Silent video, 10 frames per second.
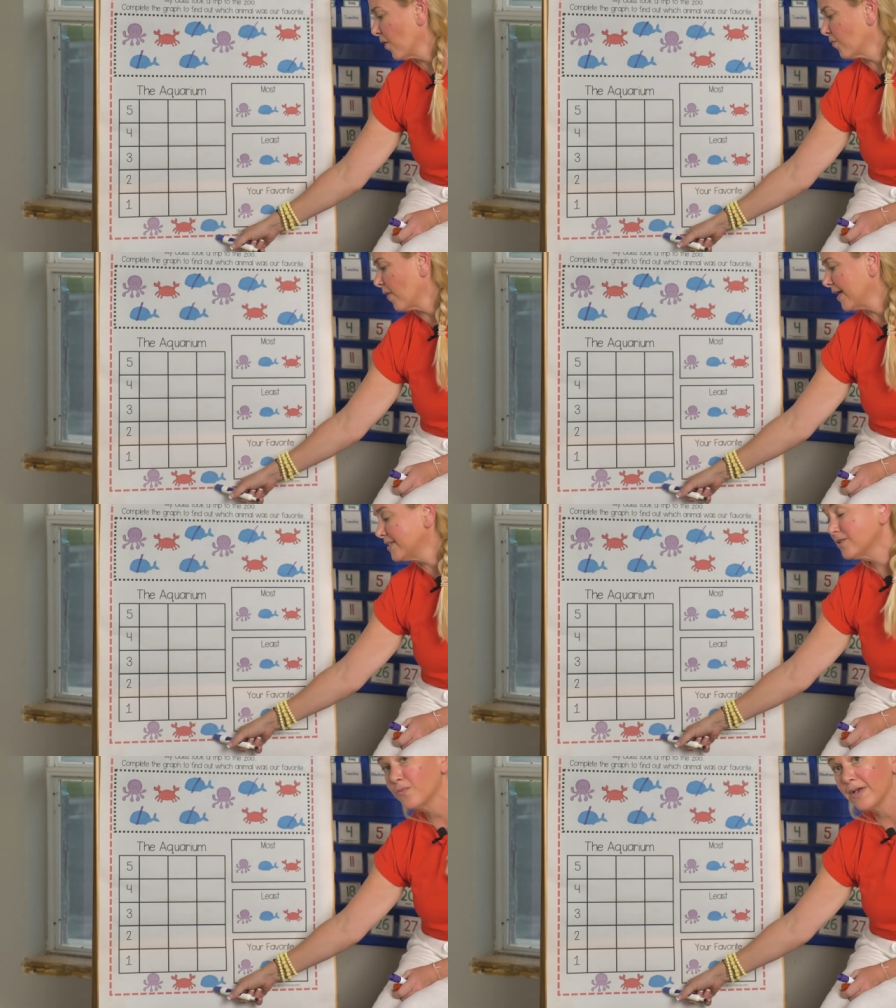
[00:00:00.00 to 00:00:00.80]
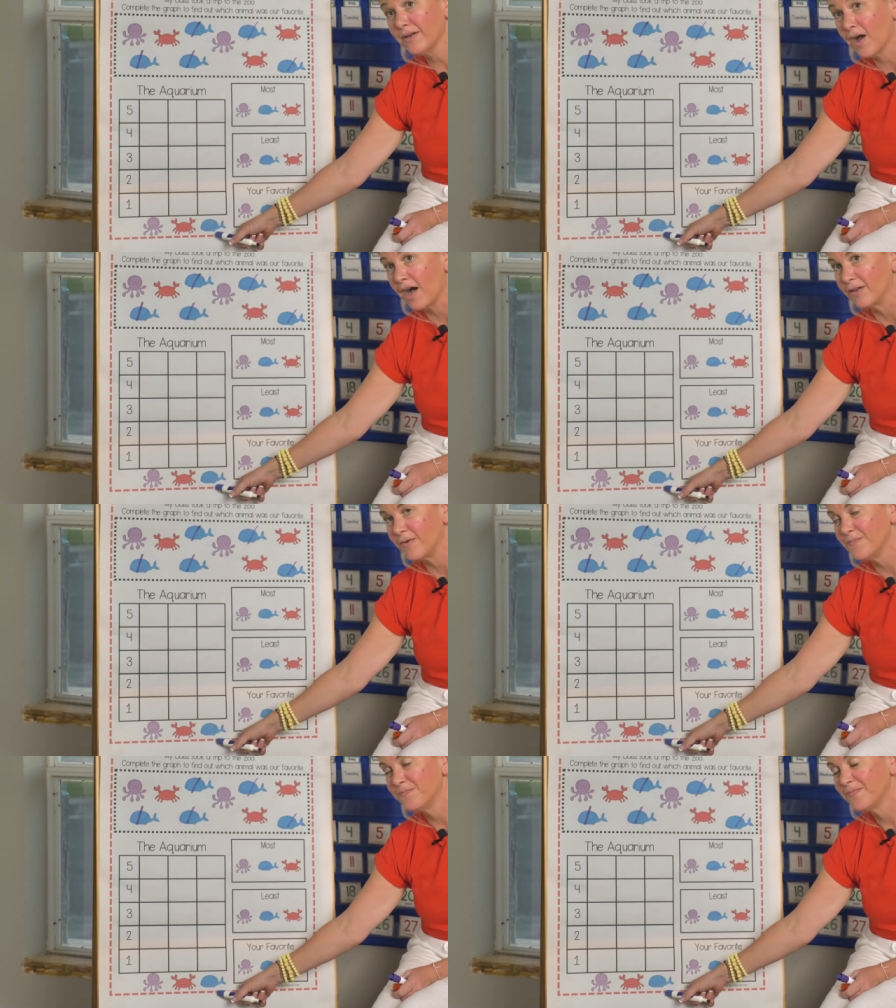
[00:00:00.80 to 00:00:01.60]
go right to the whale
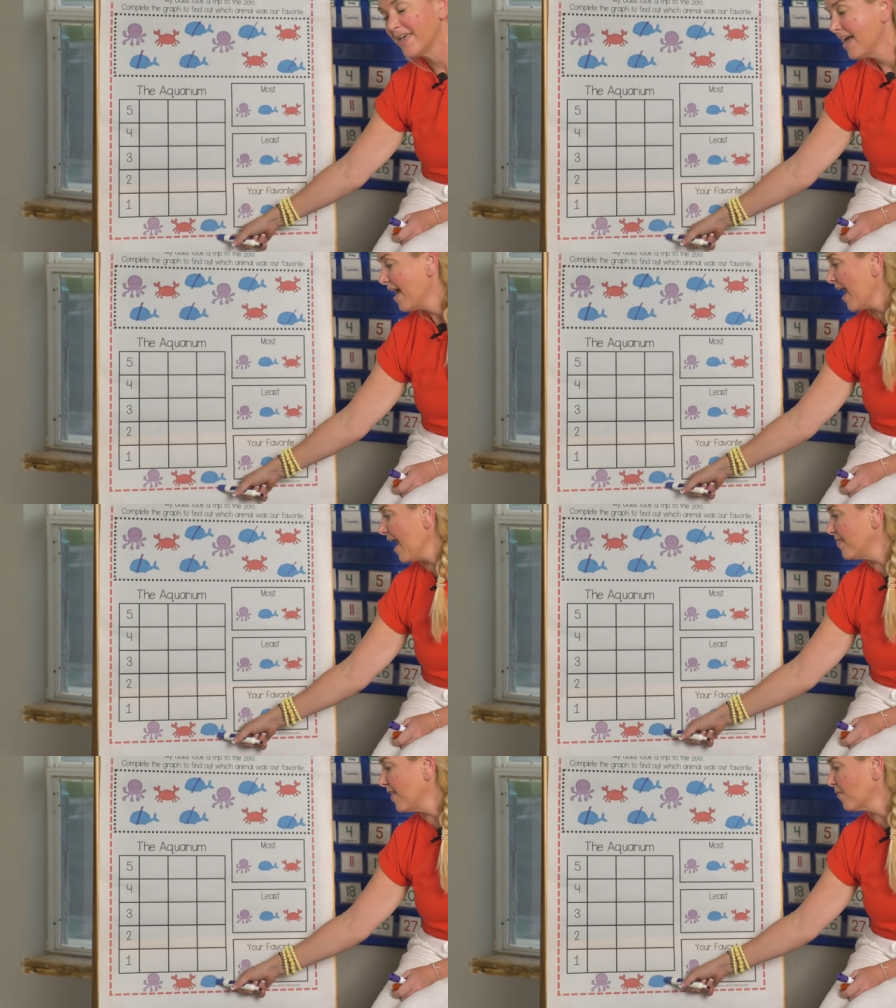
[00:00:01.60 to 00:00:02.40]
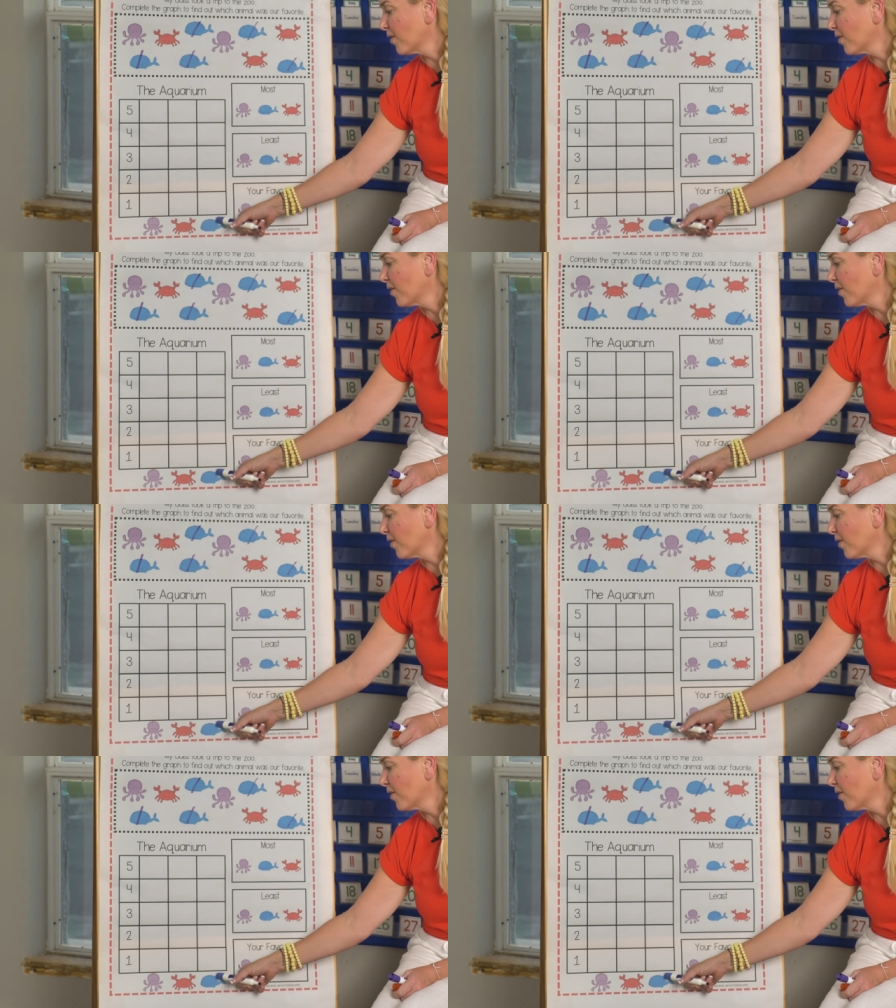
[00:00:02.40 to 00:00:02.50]
column, and then